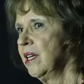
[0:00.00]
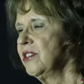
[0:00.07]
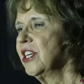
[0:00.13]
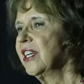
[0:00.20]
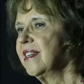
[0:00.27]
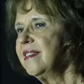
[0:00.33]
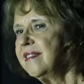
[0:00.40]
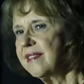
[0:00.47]

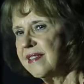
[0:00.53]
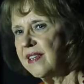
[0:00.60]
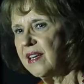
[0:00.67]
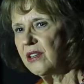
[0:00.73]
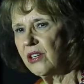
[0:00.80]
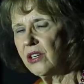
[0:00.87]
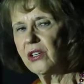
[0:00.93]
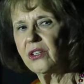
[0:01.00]
to
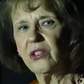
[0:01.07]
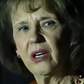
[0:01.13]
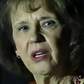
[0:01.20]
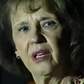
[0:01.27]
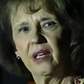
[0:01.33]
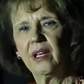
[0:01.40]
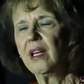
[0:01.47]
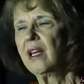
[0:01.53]
consider
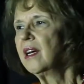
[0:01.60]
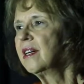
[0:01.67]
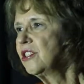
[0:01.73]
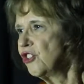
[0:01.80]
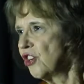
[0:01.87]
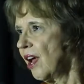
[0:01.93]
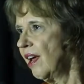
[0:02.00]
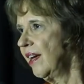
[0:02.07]
a
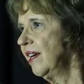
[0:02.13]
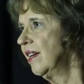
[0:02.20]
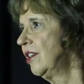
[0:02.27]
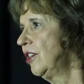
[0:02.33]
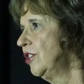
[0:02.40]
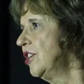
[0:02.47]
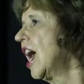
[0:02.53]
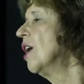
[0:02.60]

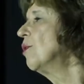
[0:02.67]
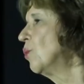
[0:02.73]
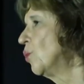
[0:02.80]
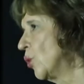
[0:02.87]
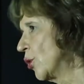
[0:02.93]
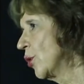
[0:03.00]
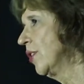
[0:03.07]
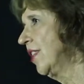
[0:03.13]
child not
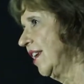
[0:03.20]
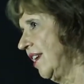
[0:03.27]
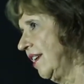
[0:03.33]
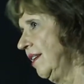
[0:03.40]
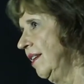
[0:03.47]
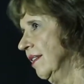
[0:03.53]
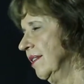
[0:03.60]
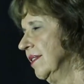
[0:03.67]

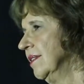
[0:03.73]
worthy